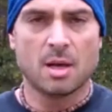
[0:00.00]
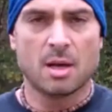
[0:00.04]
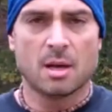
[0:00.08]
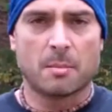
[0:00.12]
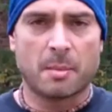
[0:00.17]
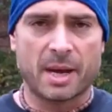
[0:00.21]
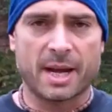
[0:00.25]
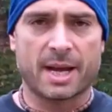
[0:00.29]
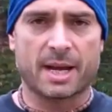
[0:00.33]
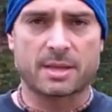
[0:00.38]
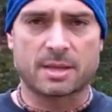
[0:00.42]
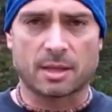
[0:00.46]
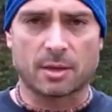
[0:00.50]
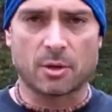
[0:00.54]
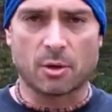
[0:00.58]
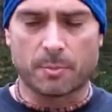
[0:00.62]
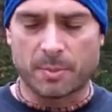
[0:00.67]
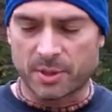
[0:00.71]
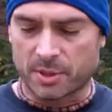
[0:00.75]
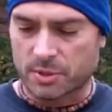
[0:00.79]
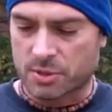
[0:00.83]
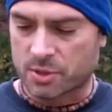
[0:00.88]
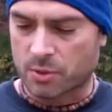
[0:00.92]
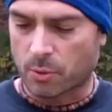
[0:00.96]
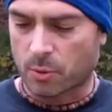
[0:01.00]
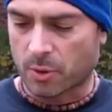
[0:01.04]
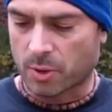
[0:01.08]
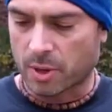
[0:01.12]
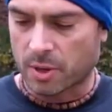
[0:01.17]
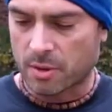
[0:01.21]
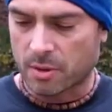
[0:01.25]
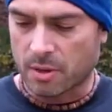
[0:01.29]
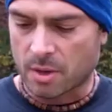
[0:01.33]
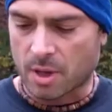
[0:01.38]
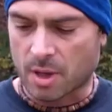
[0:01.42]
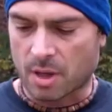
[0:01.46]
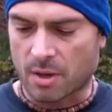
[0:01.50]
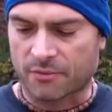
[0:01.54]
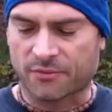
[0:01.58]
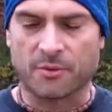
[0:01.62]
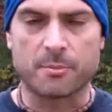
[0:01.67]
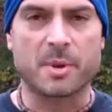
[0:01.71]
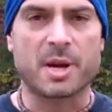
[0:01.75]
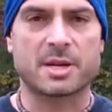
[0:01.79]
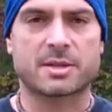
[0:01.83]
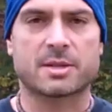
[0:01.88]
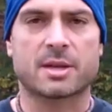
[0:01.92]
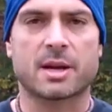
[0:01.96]
My hand's a little bit sore from
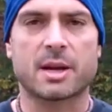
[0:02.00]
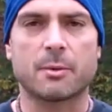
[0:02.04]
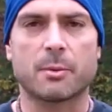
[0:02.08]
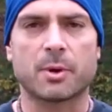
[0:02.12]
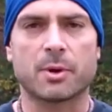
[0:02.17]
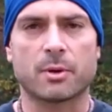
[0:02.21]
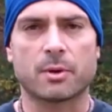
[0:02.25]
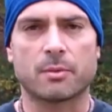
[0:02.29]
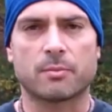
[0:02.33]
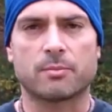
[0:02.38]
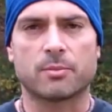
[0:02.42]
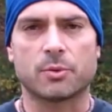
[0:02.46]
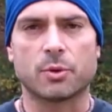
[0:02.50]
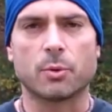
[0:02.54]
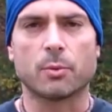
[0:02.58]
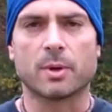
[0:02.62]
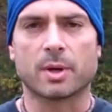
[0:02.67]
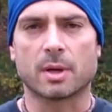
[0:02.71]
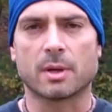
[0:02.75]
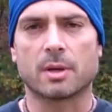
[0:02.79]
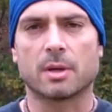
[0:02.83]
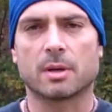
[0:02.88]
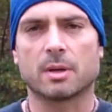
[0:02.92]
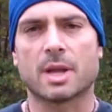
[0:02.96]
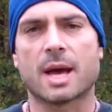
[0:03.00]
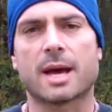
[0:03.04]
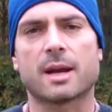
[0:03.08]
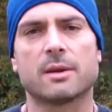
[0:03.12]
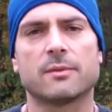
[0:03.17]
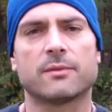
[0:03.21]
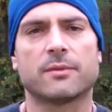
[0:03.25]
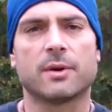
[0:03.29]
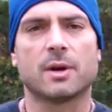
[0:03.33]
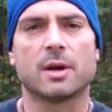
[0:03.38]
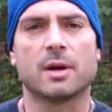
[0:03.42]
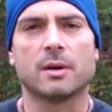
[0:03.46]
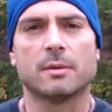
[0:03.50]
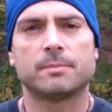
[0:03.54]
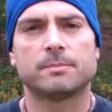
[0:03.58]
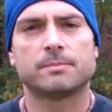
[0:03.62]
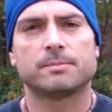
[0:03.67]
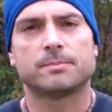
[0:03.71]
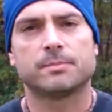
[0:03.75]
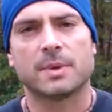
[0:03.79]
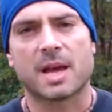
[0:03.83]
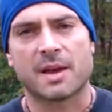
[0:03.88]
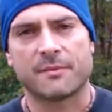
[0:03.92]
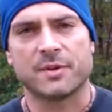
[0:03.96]
yesterday. We were doing a lot of
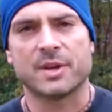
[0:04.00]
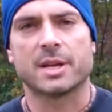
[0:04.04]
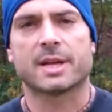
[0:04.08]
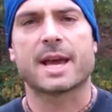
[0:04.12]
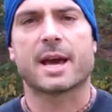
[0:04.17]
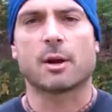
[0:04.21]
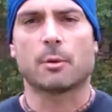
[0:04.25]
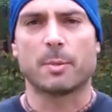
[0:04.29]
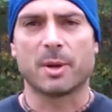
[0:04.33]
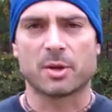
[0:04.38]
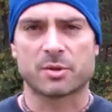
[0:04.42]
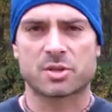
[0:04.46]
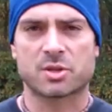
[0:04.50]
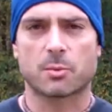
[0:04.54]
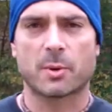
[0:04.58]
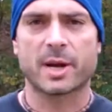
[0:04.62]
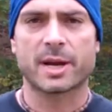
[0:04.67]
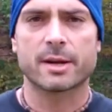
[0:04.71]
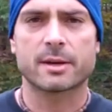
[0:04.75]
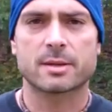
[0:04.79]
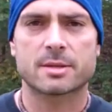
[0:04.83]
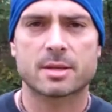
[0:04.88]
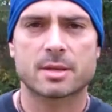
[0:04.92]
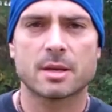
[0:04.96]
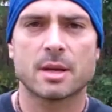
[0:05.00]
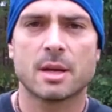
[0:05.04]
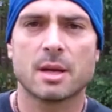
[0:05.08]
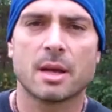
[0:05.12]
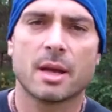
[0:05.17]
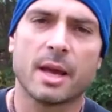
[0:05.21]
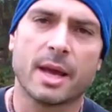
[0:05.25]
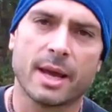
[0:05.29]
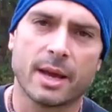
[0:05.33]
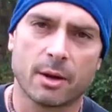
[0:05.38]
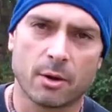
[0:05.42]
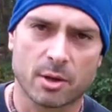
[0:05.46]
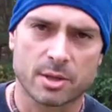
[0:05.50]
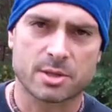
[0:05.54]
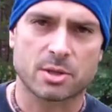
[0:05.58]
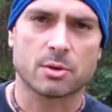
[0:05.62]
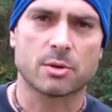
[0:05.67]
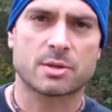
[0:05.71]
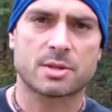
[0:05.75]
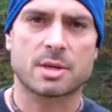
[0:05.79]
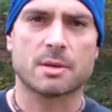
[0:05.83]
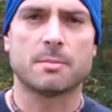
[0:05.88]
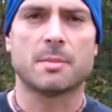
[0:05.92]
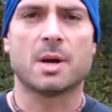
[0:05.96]
heavy kettlebell swings and also
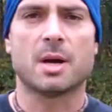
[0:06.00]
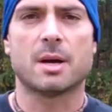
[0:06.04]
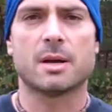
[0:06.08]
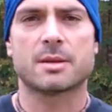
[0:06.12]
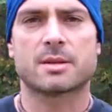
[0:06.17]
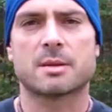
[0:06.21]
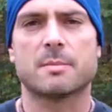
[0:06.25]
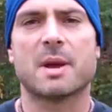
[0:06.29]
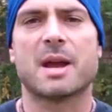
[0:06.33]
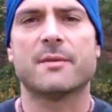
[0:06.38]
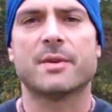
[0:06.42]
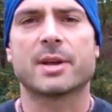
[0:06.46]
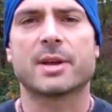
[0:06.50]
some heavy